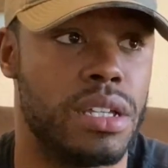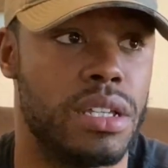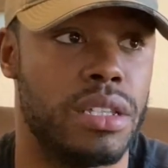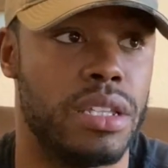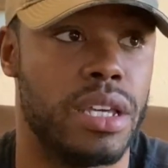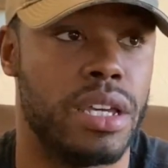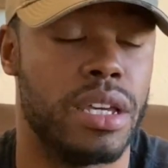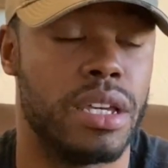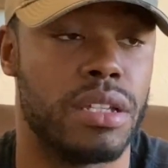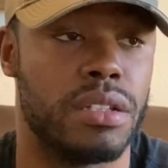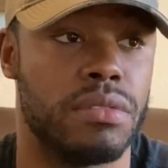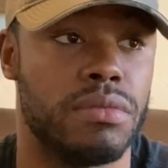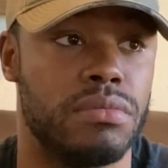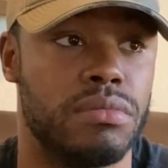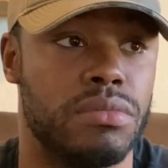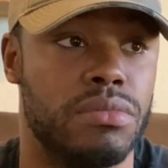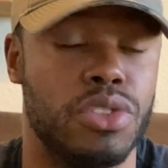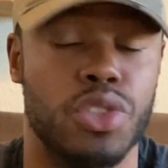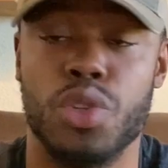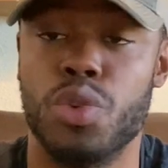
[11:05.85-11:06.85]
that
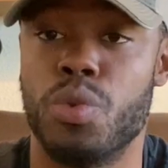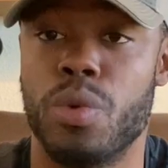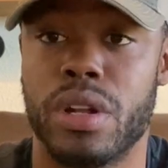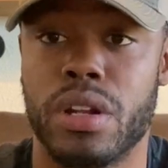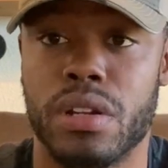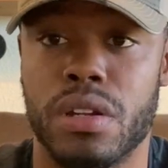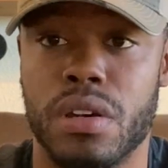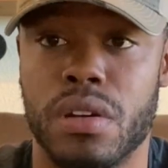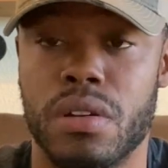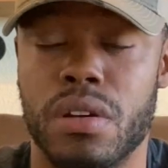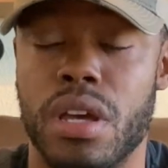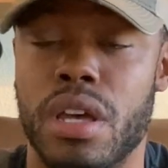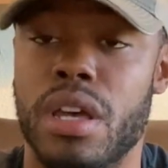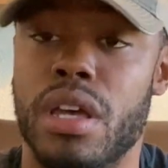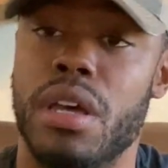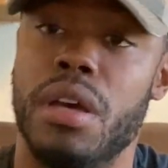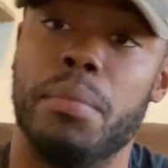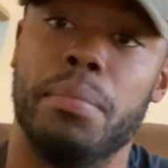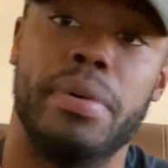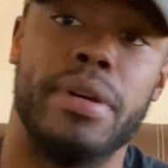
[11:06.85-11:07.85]
you want to know,
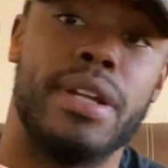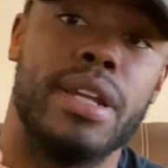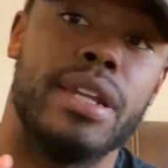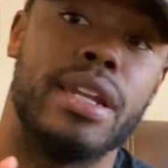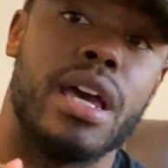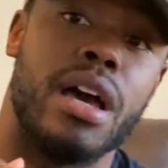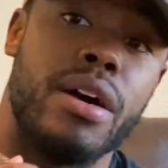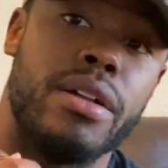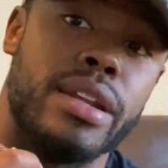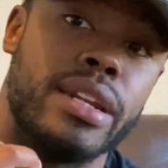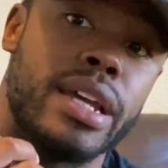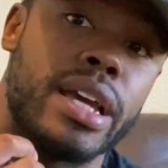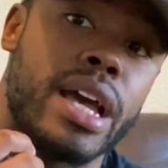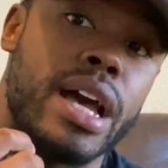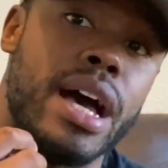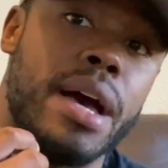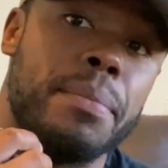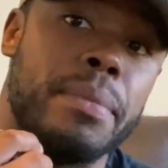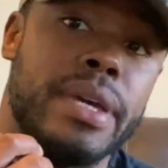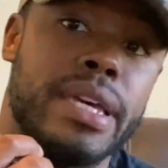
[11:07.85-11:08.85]
put it down in the
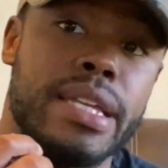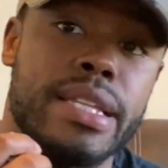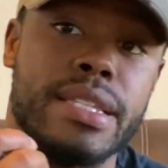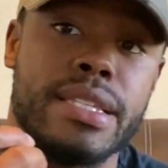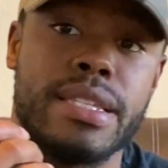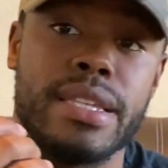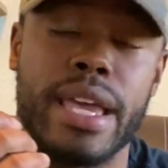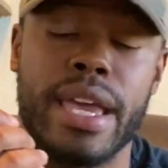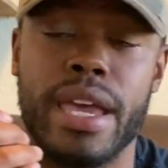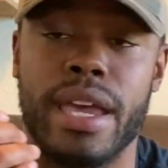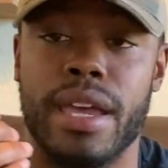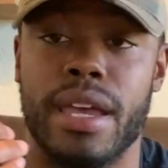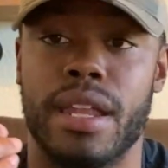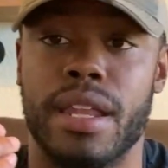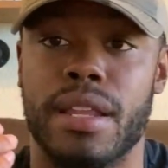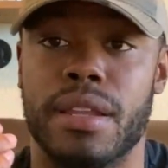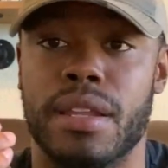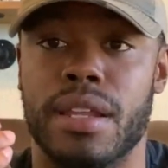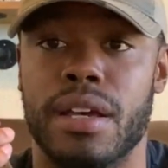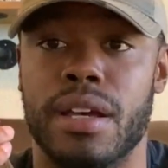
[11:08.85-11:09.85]
comments,
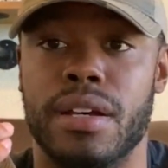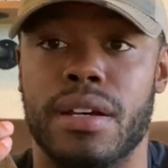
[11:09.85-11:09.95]
and